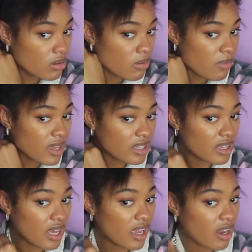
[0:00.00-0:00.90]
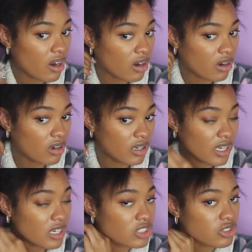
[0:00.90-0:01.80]
make the hair
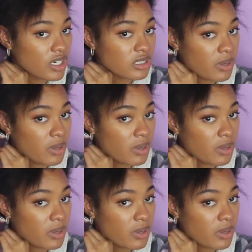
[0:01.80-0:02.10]
get as straight as